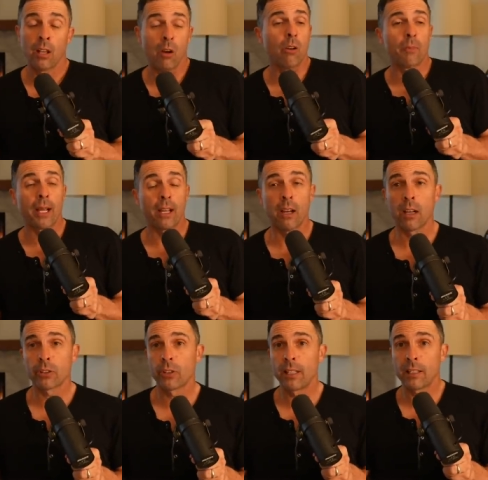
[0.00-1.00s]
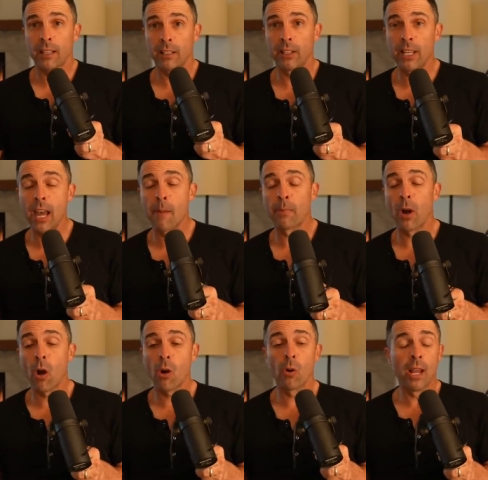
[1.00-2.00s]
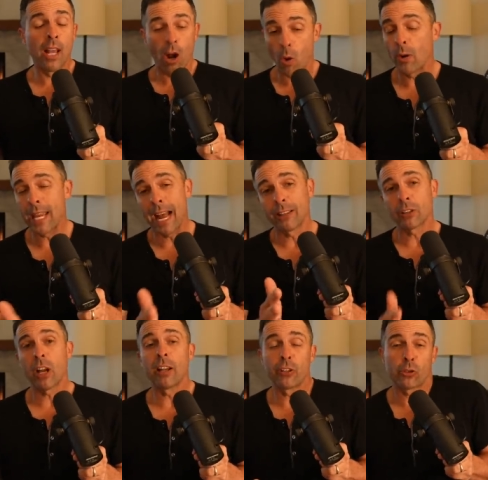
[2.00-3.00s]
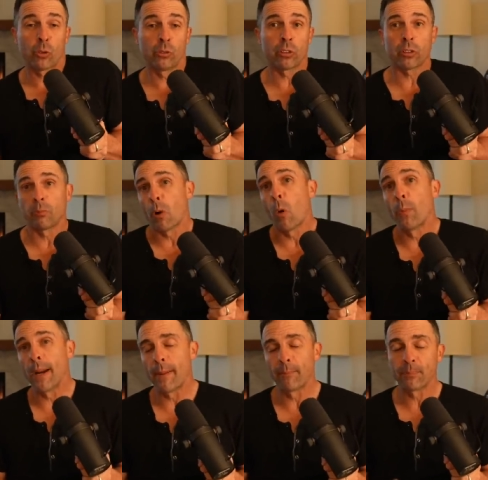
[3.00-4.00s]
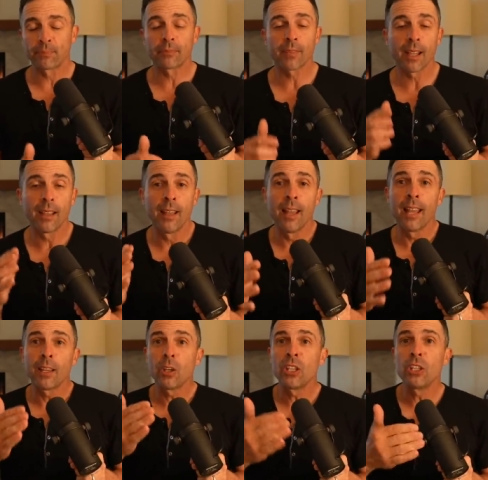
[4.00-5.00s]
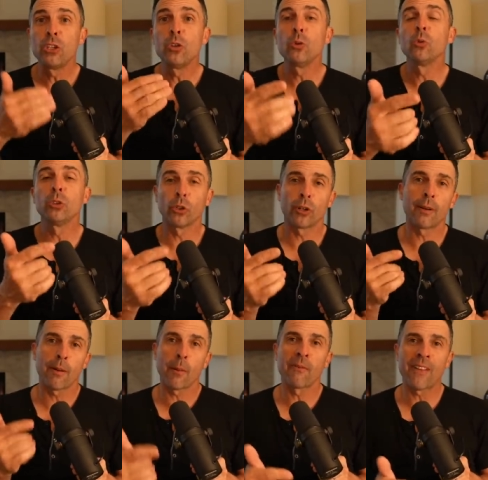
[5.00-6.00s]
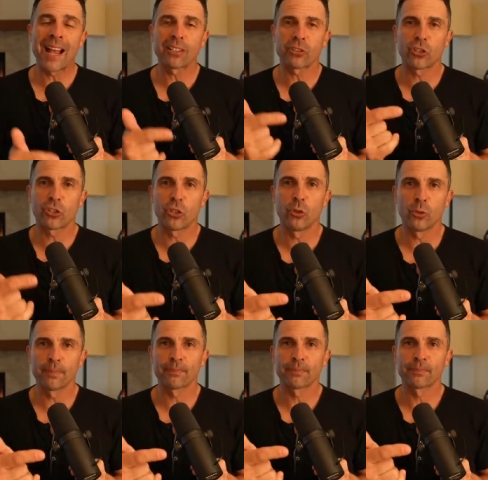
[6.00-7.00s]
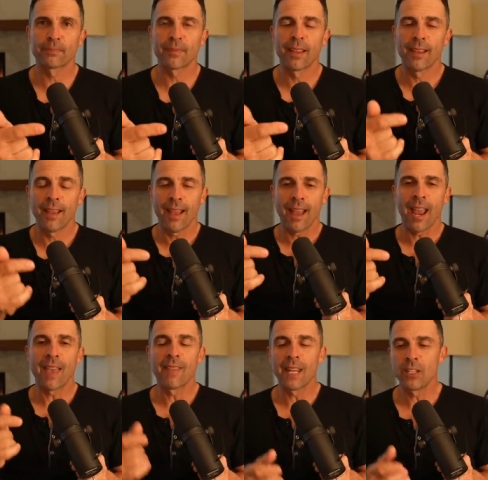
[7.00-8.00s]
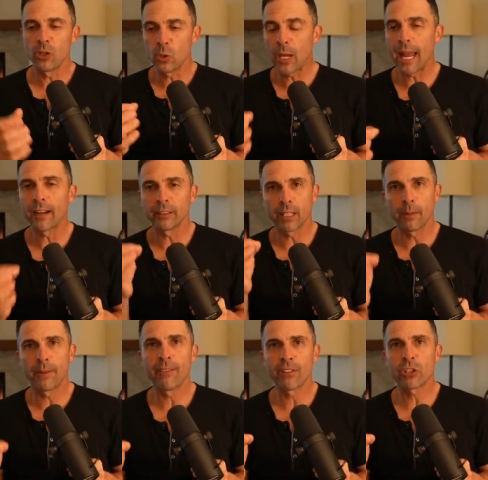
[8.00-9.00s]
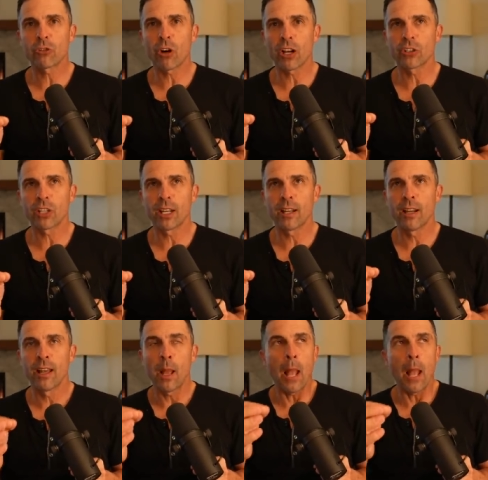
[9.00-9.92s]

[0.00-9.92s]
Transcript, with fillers: Oh my gosh, he's got the yip. Oh, oh yeah, I saw his shoulders open up. You learn faster too. and then you get a little bit of instruction.